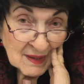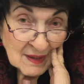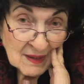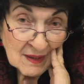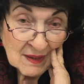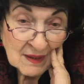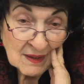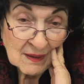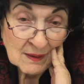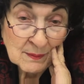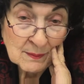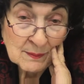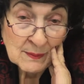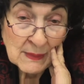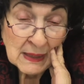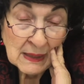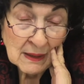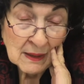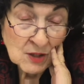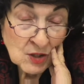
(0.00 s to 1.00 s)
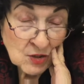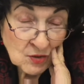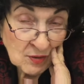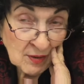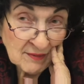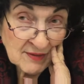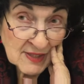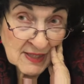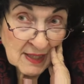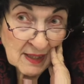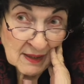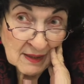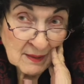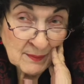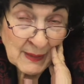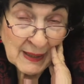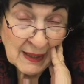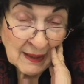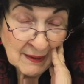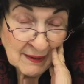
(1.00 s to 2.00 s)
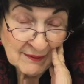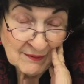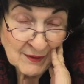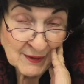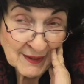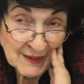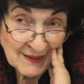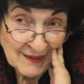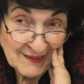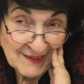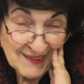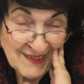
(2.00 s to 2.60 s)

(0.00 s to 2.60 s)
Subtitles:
I should have said it, but I never did.